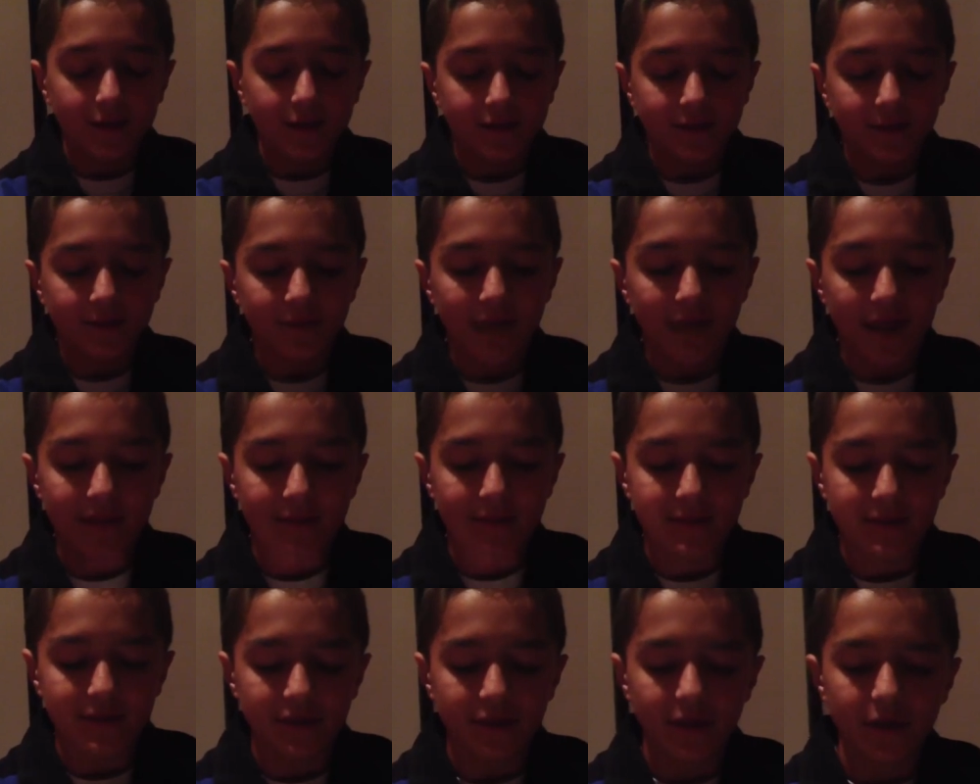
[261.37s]

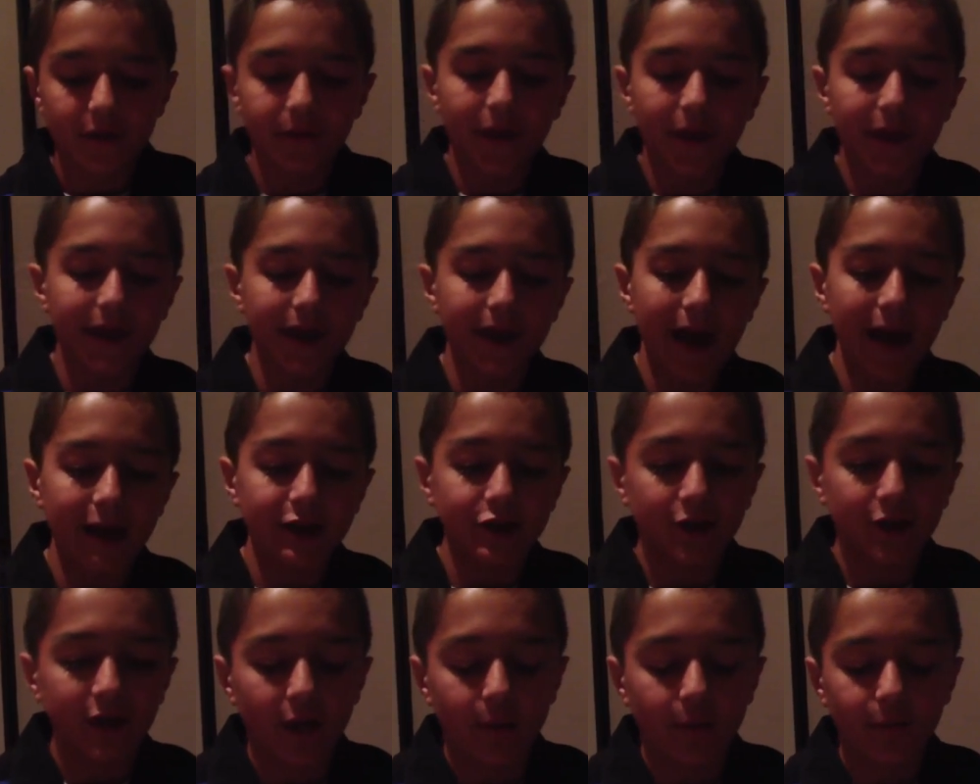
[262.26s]
sometimes they can
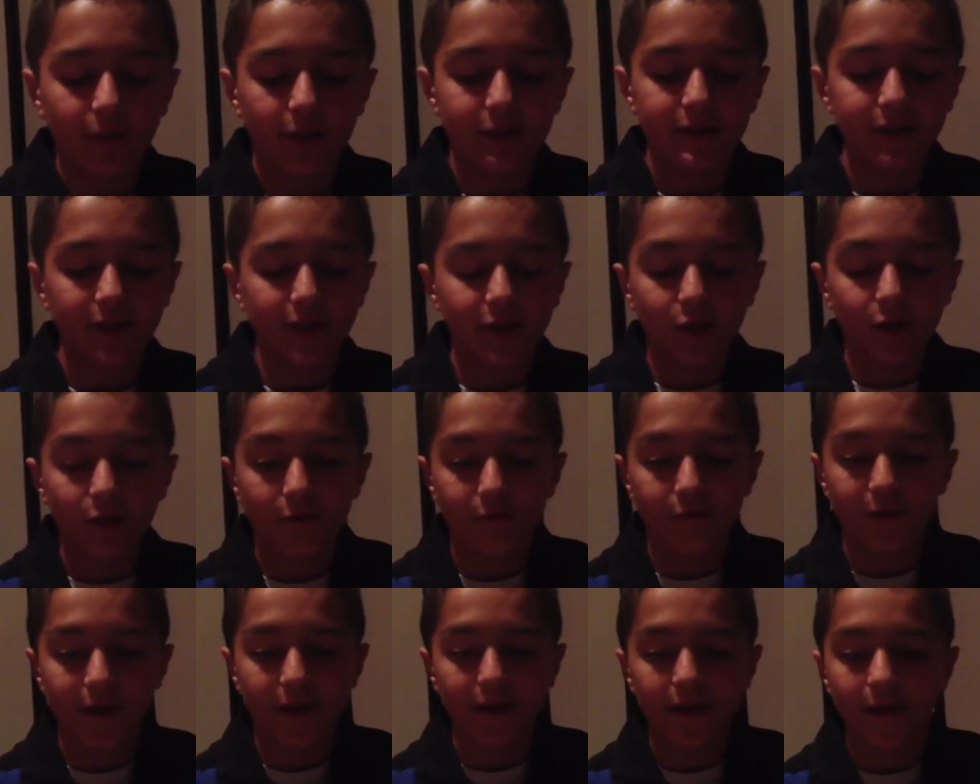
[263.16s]
actually get a plus on you if
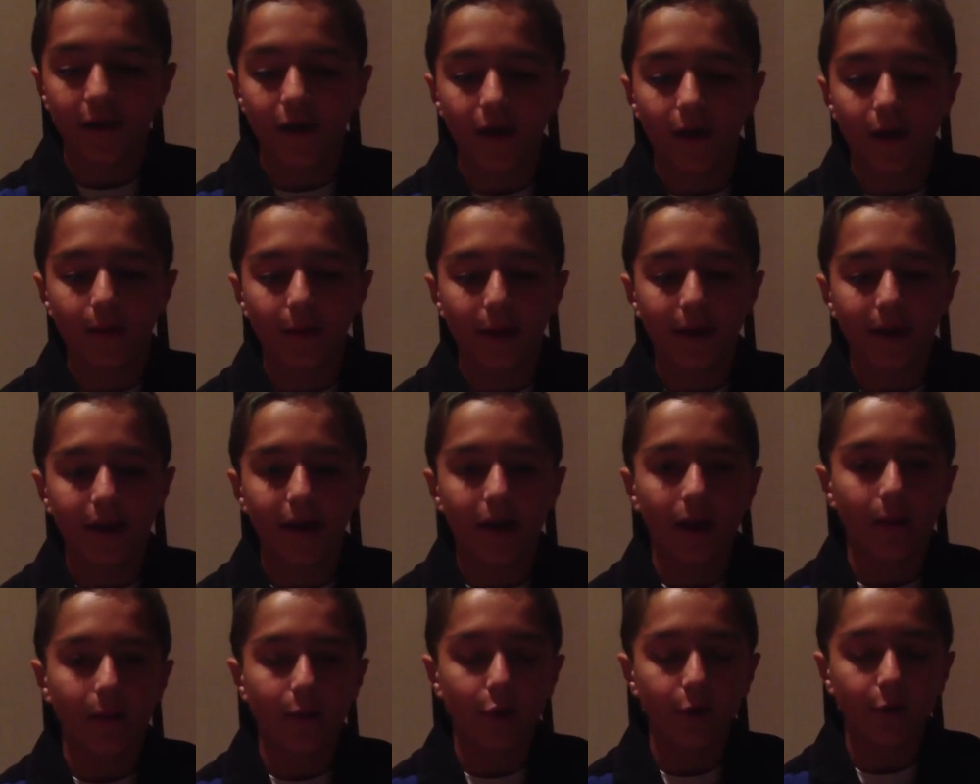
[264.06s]
they uh, bait it
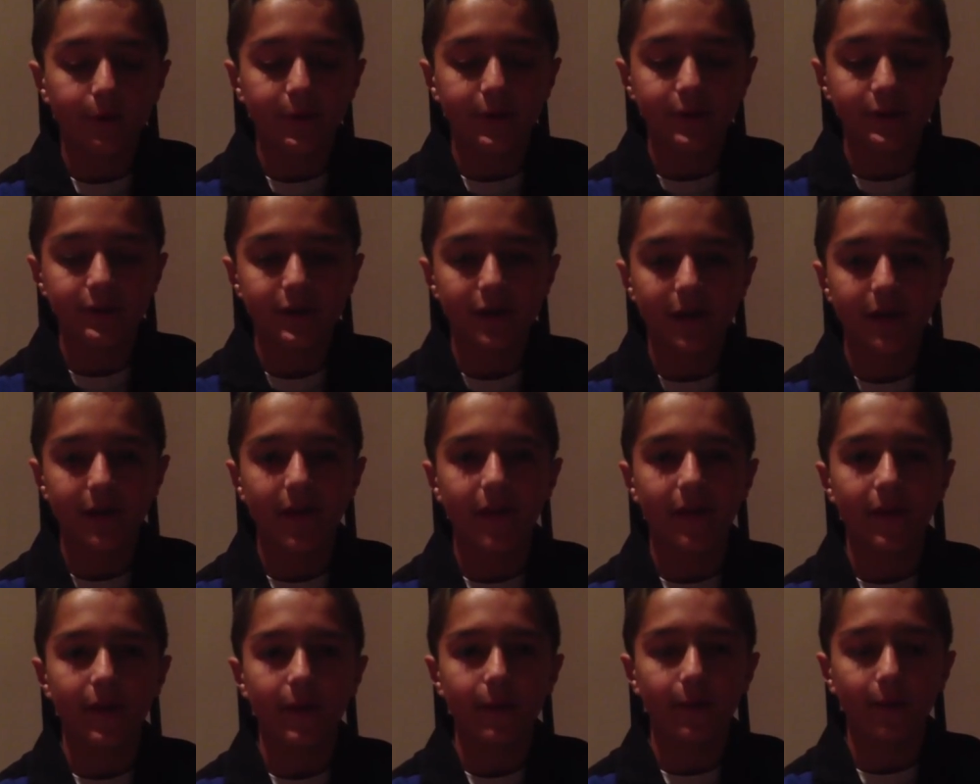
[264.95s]
on purpose, and
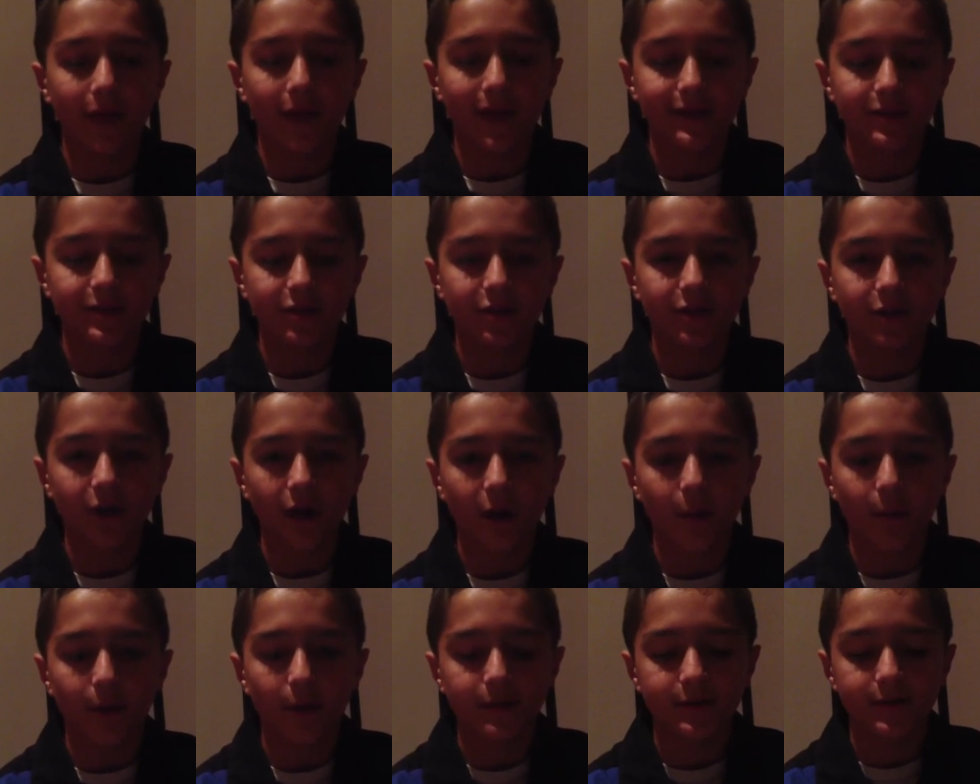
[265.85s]
then they blaster a
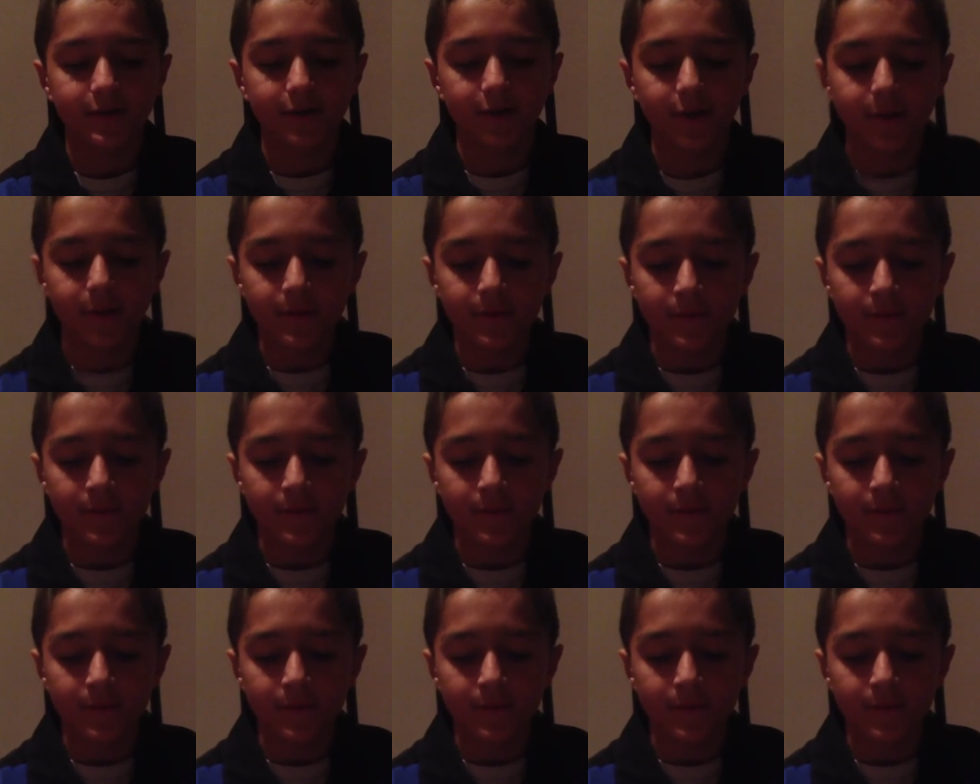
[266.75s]
monster.